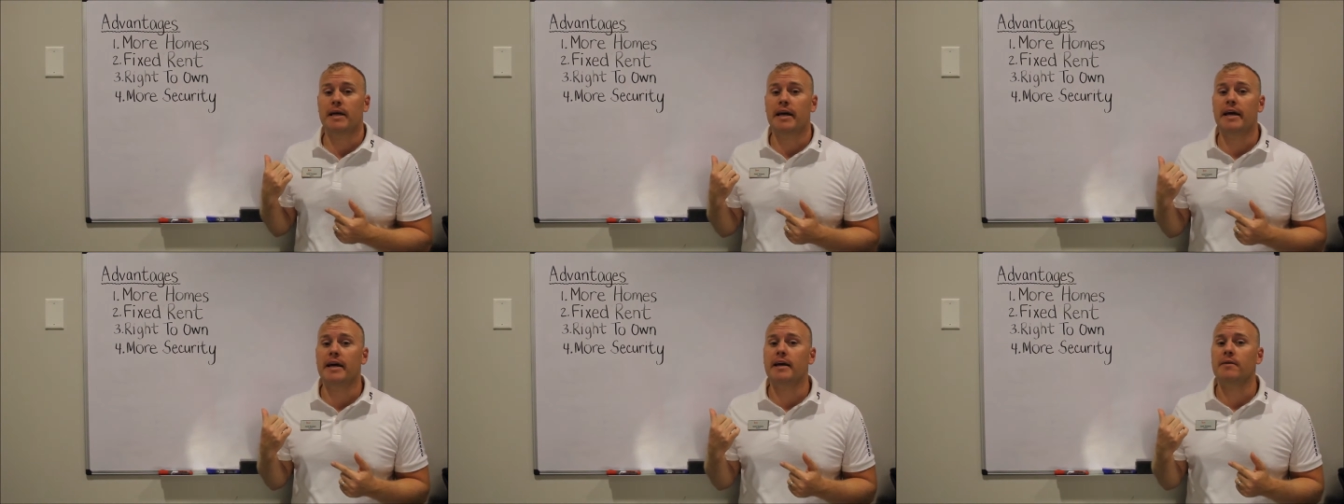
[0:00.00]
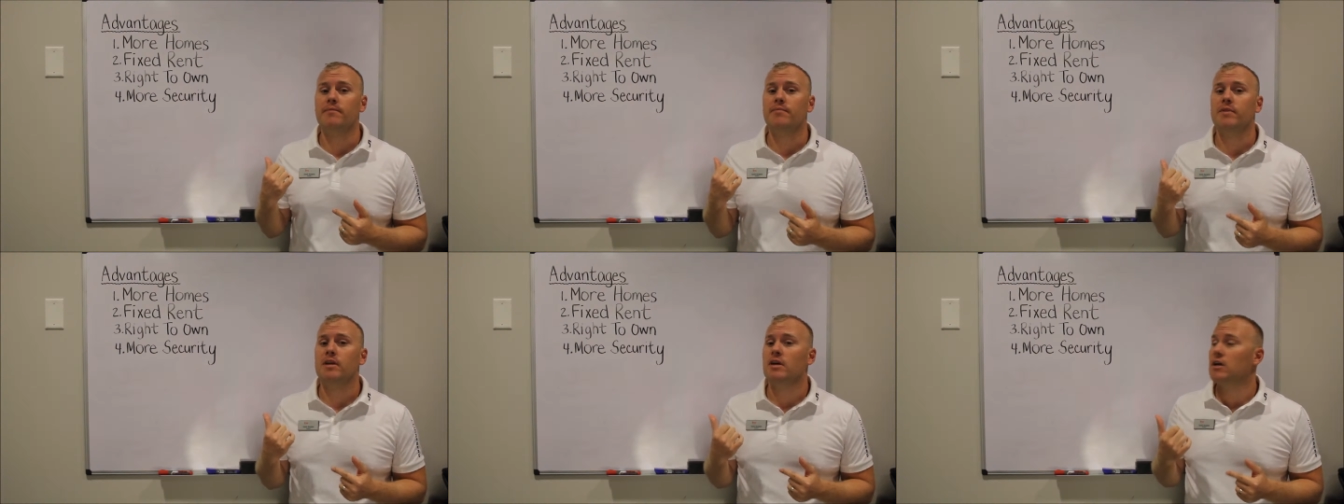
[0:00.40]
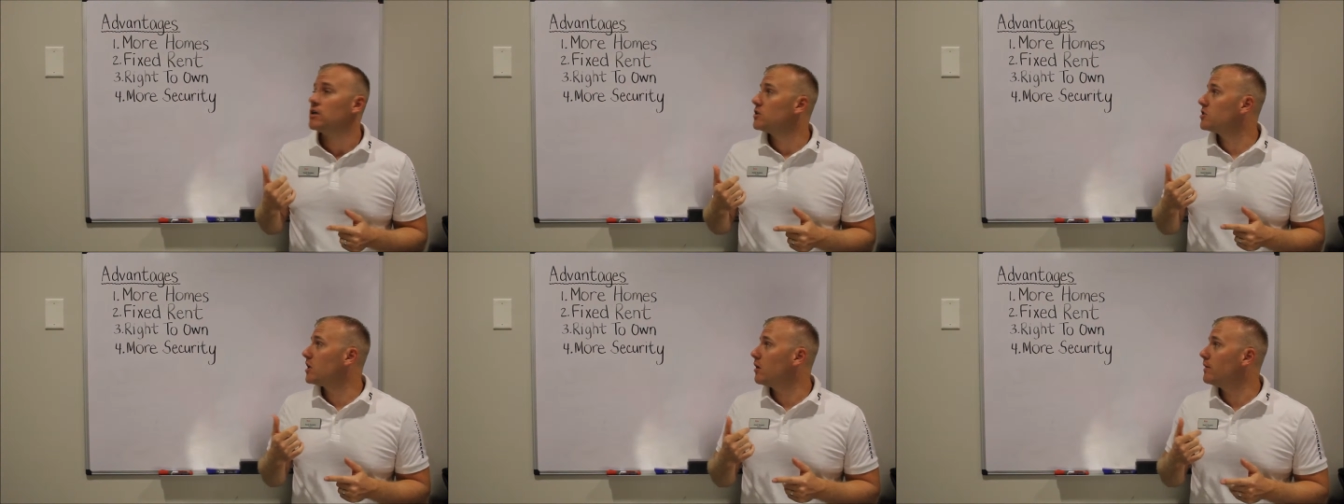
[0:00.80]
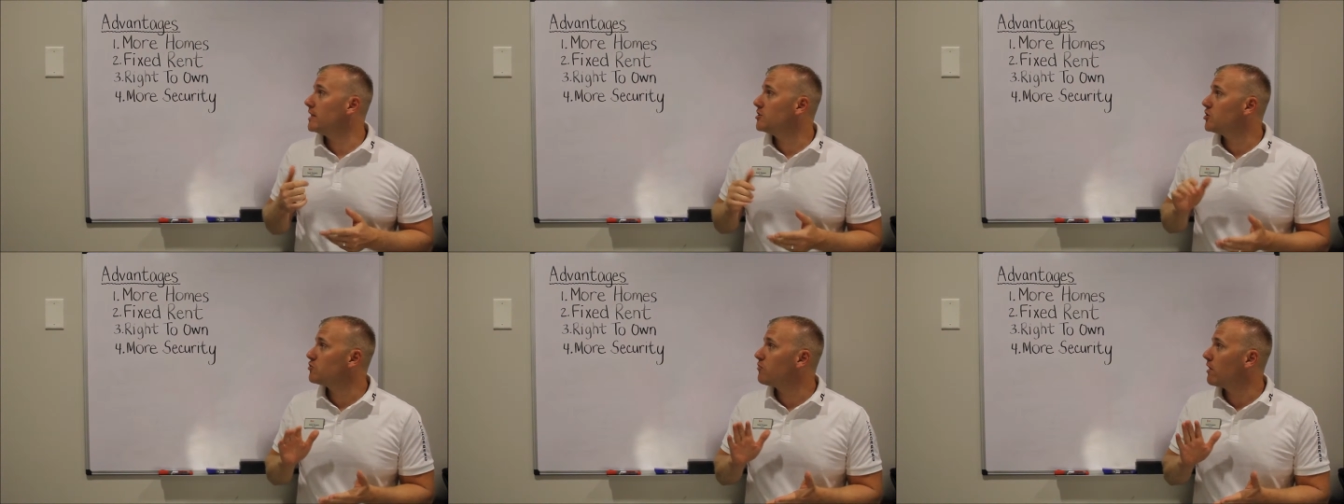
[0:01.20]
here, so
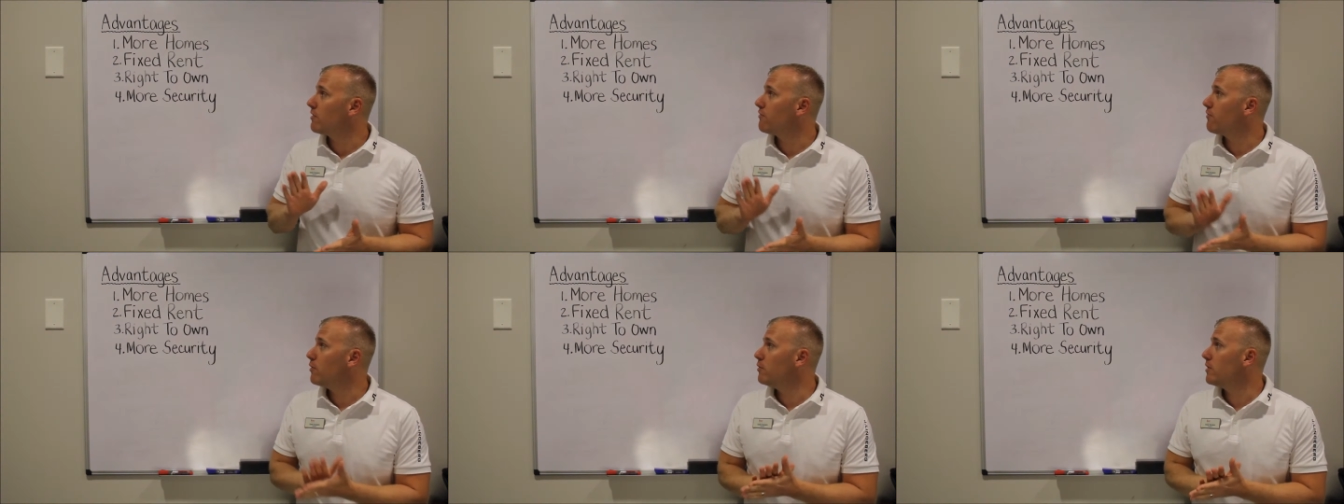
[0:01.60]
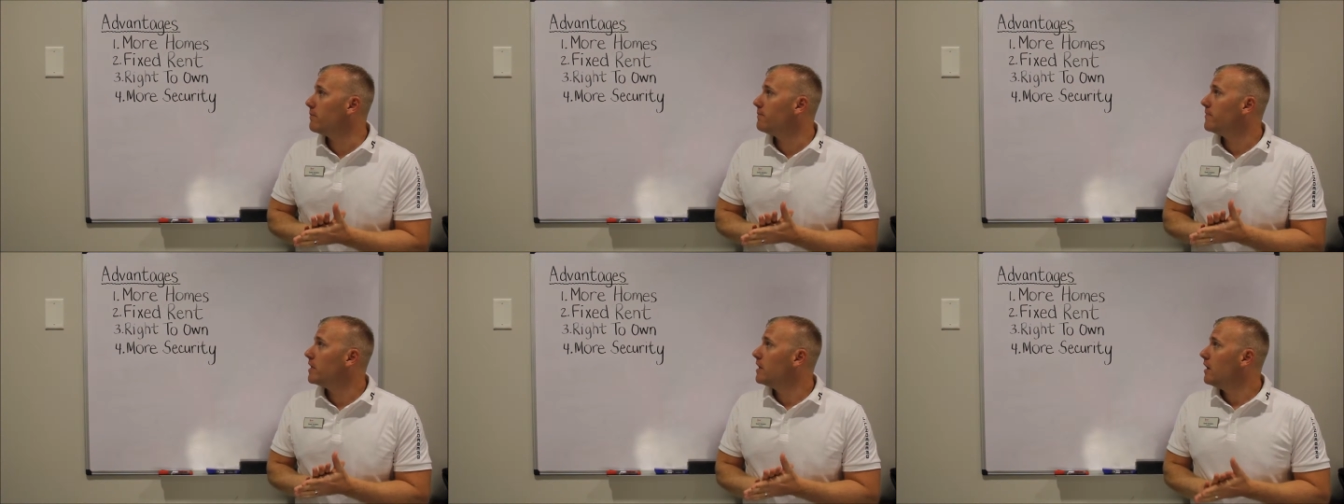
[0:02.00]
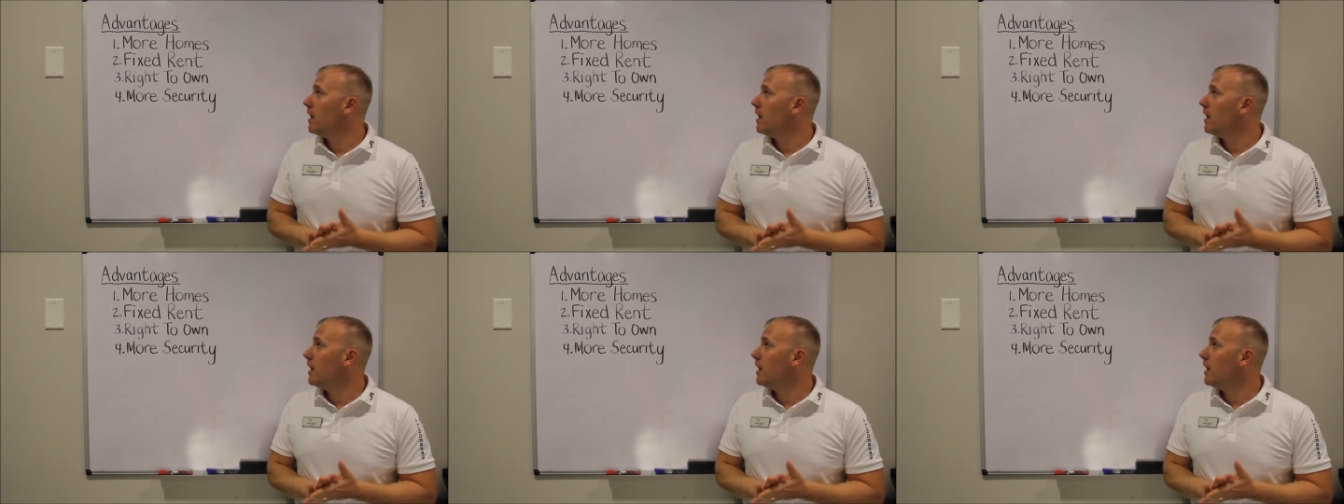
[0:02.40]
let's just run through them.